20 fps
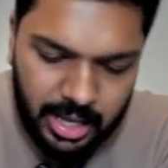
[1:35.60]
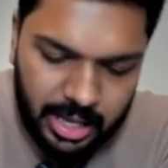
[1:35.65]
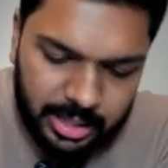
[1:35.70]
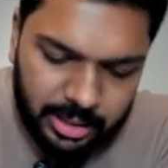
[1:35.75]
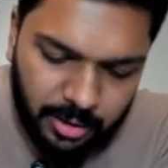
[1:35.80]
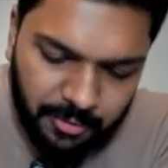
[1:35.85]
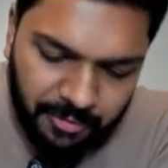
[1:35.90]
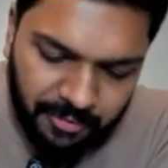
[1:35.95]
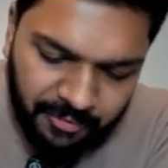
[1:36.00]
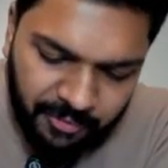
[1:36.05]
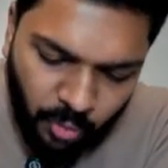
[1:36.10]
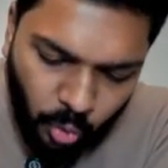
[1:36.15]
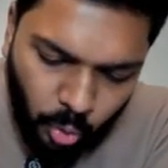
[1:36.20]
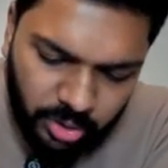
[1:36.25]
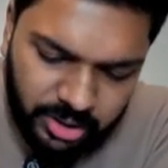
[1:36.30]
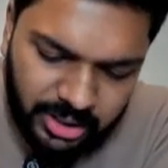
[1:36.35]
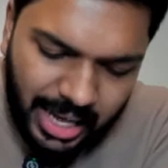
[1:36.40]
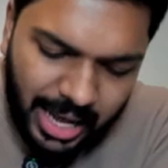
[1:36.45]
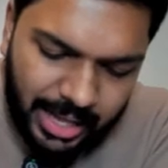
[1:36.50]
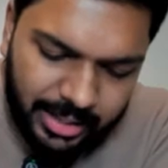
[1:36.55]
The
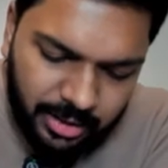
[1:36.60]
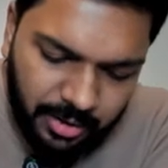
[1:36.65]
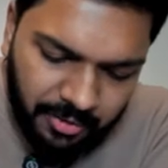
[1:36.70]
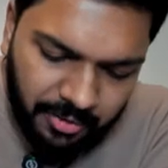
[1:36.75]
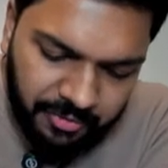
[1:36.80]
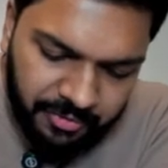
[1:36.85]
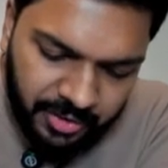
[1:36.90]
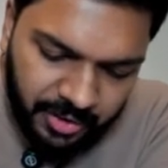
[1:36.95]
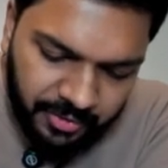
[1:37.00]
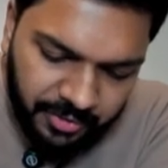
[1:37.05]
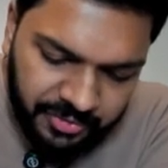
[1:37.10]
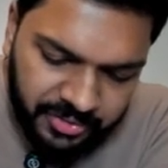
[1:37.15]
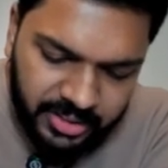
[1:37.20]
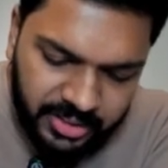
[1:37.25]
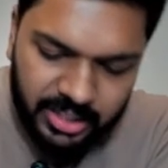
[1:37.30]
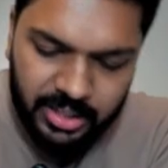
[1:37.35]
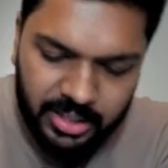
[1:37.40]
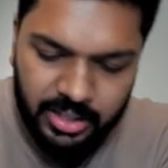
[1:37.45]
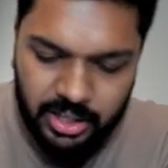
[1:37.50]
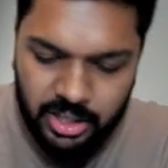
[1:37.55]
fourth and the
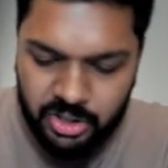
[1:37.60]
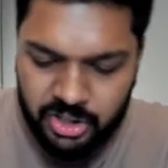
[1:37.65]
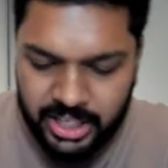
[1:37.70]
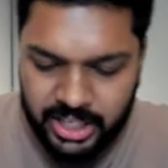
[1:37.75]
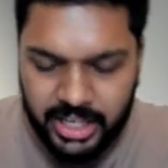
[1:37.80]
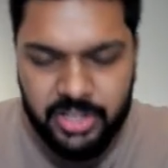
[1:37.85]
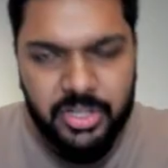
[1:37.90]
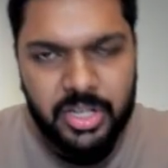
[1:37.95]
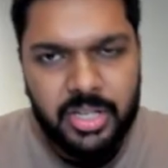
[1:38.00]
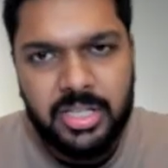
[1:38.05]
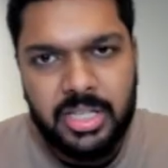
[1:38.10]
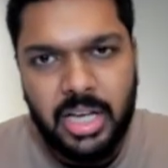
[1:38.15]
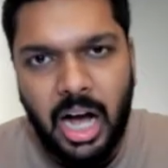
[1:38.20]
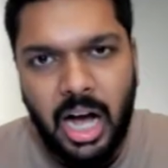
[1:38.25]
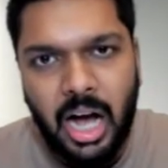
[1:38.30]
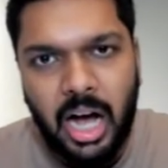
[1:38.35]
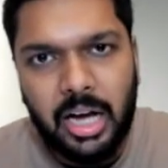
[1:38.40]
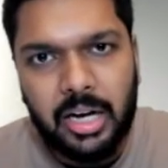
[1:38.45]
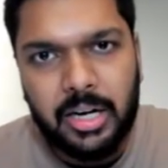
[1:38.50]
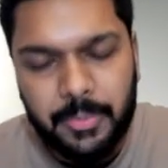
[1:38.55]
fifth changes
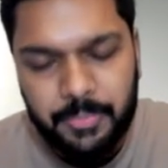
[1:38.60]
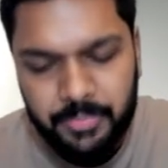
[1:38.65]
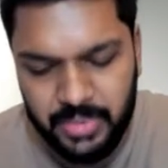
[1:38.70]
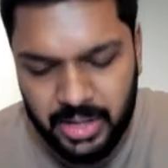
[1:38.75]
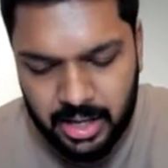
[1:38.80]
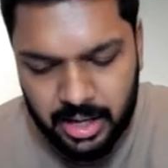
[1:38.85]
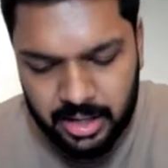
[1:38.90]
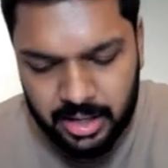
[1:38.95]
are